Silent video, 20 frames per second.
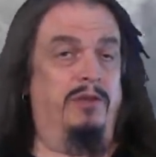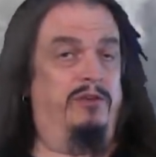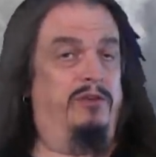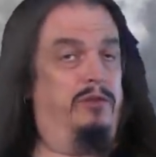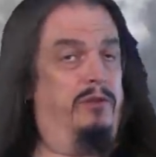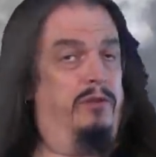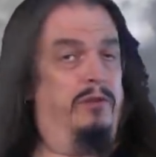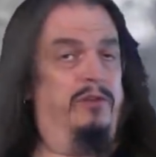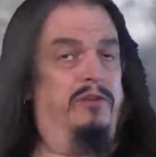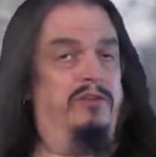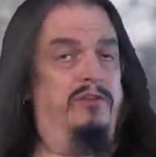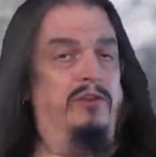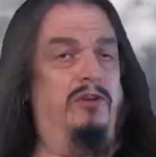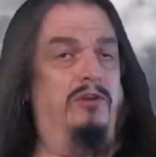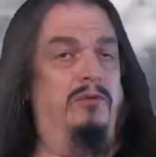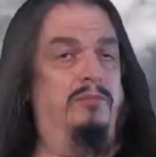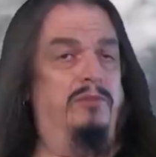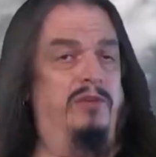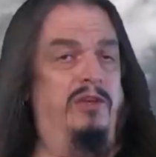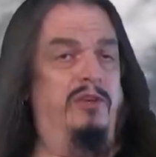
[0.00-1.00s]
But
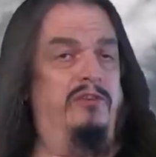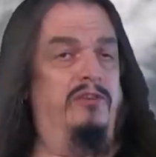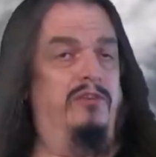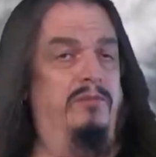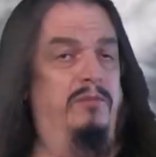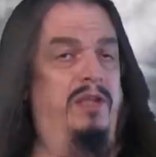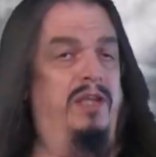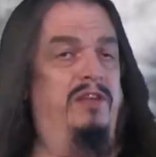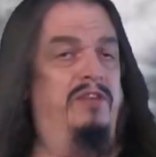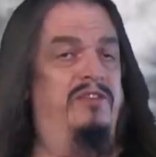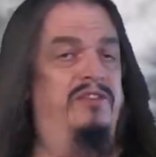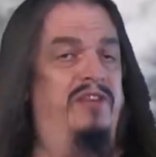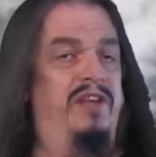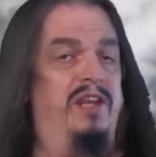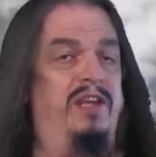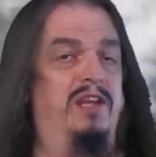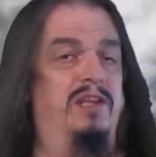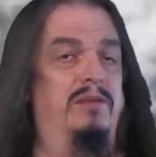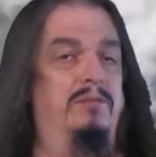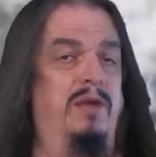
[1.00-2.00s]
deuterostome doesn't mean
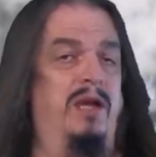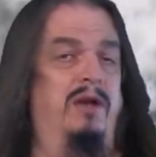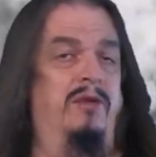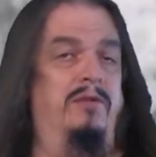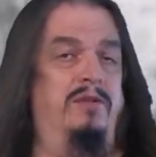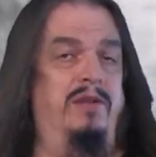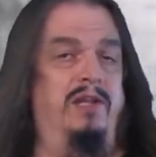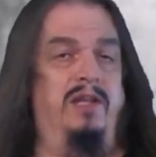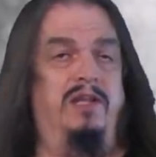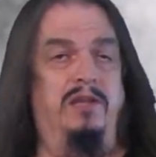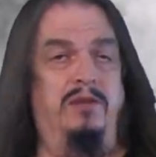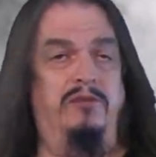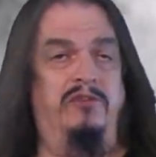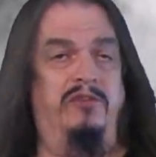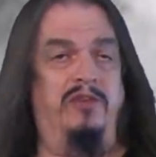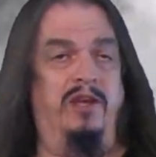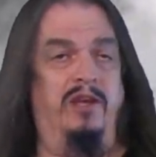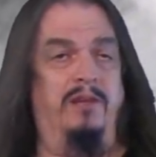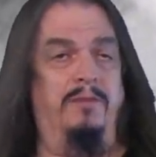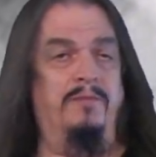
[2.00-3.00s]
second mouth, like
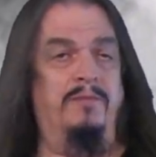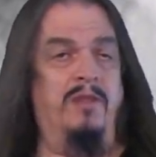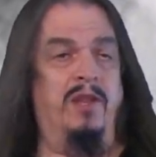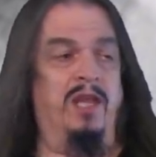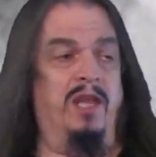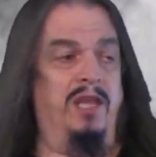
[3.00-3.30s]
you said.